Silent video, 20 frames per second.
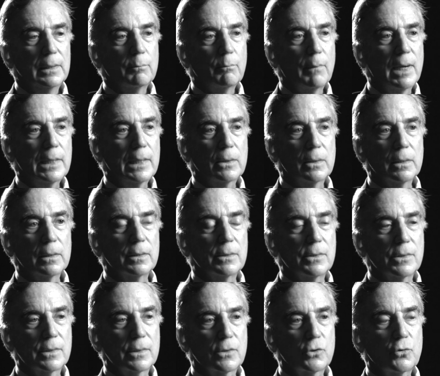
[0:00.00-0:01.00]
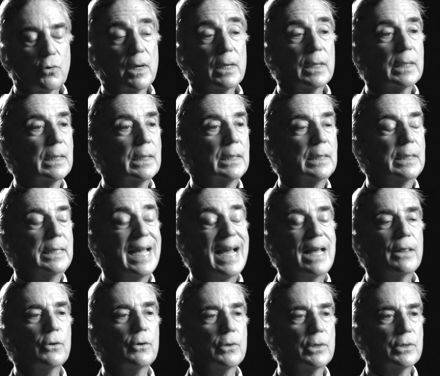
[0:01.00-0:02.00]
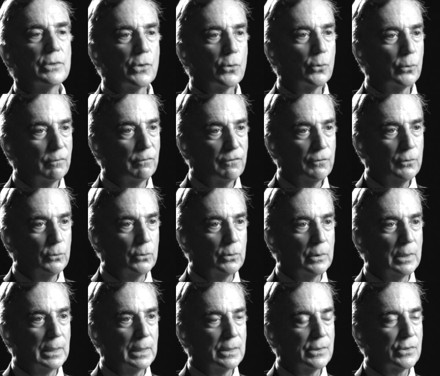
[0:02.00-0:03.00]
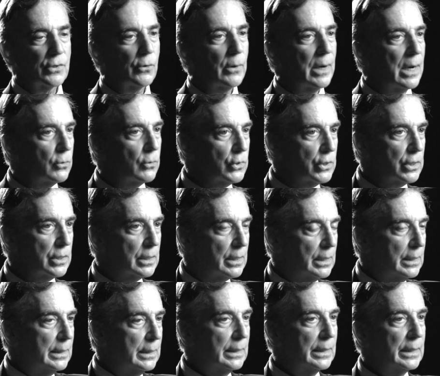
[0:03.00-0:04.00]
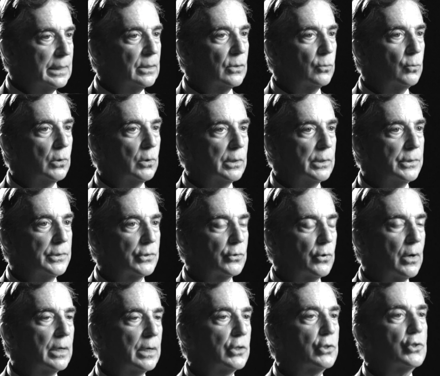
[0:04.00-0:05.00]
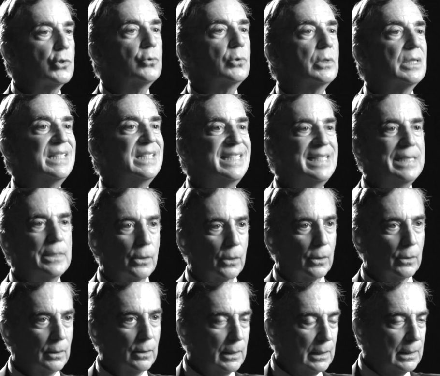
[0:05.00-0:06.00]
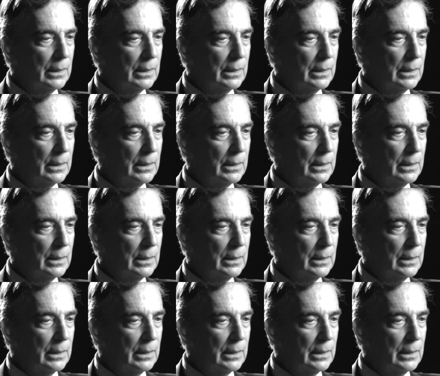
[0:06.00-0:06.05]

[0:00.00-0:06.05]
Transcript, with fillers: Michael is trying to gather his own food, and he's crouched in the woods trying to shoot a deer